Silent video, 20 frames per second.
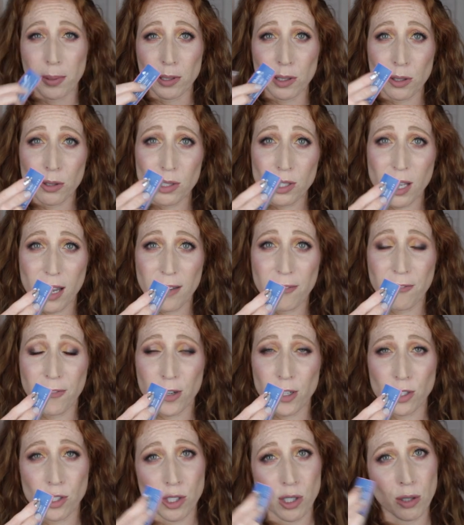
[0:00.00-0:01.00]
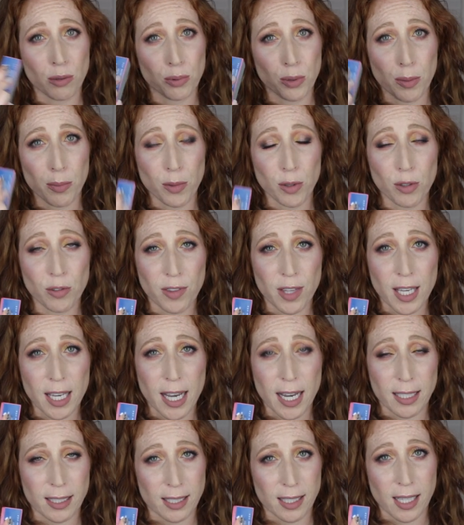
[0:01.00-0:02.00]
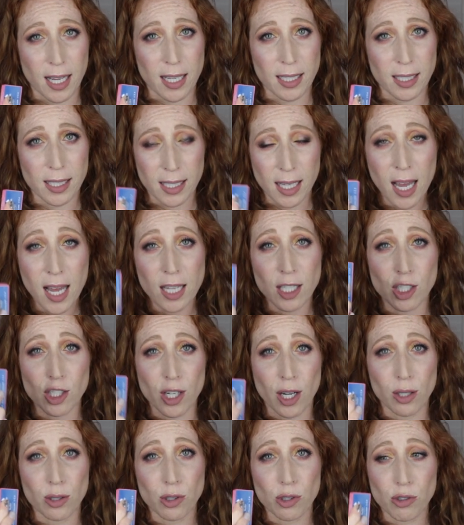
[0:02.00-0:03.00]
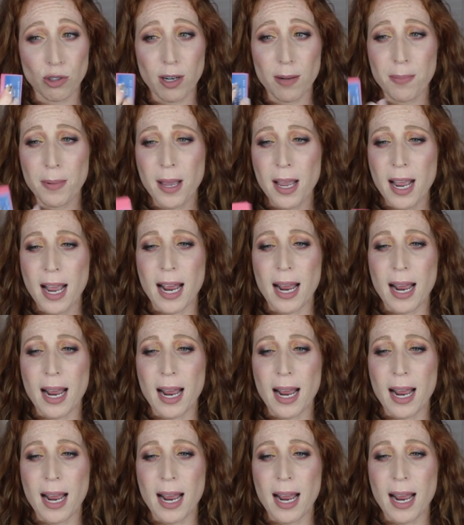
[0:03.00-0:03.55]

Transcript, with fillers: Blue side first to remove the excess gel strip,